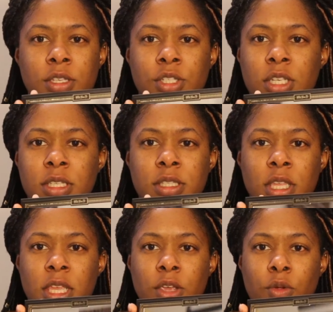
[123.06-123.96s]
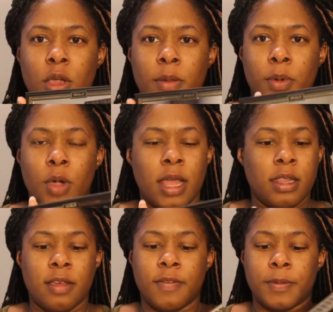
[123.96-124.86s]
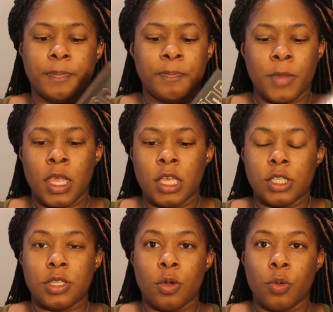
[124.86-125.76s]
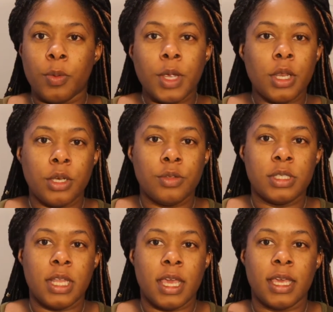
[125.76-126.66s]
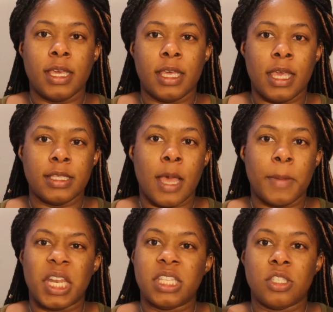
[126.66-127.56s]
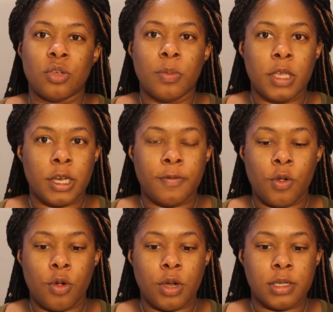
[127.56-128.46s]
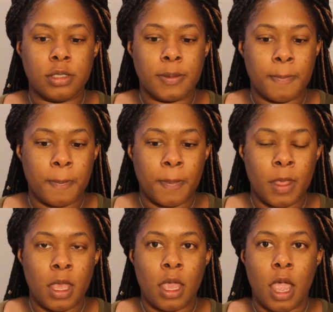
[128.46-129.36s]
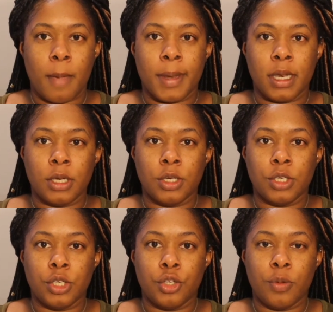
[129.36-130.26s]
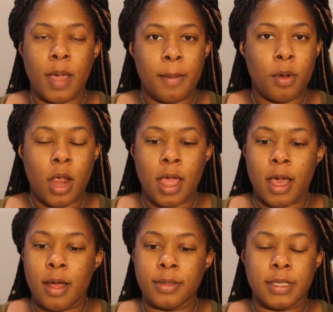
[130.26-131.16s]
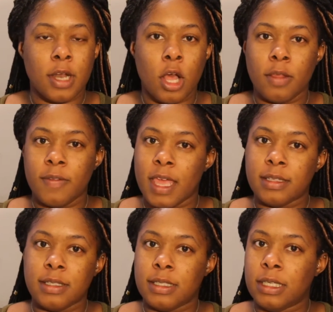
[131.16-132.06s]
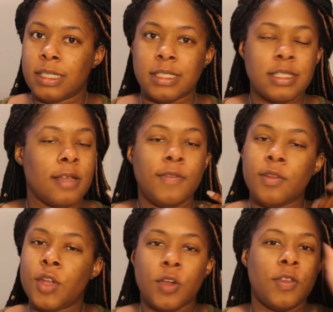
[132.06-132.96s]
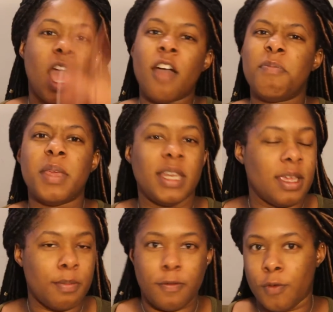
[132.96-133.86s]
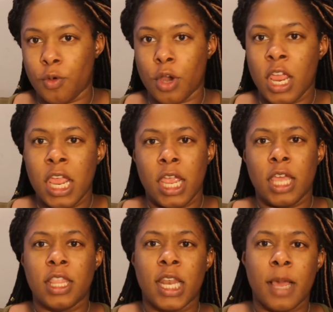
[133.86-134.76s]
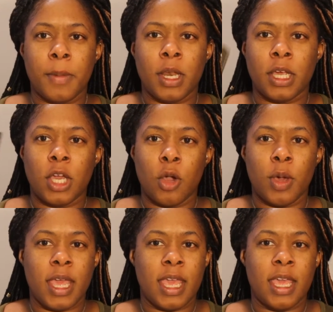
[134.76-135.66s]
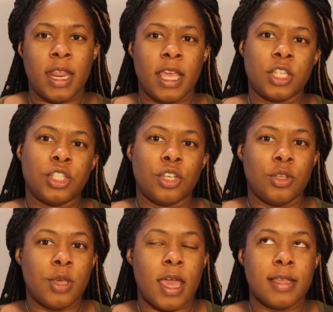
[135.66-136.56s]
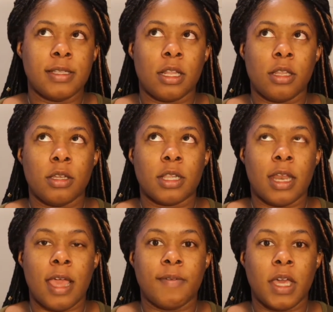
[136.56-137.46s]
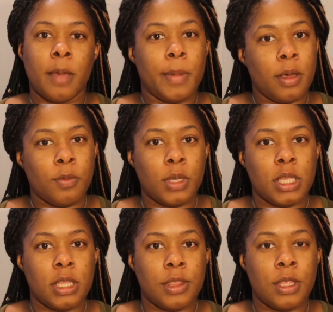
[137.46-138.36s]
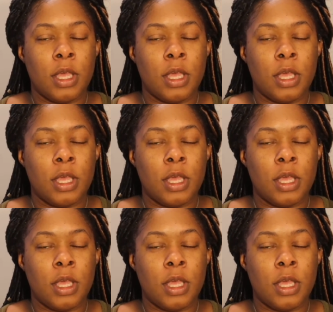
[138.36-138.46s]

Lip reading: It's just incredible. I love it. So what we're going to do today is I'm going to zoom in, of course. I'm going to do my brows and all of that good stuff. You know, y'all have been here before. And then I'm going to go ahead and show you guys the look that I've come up with.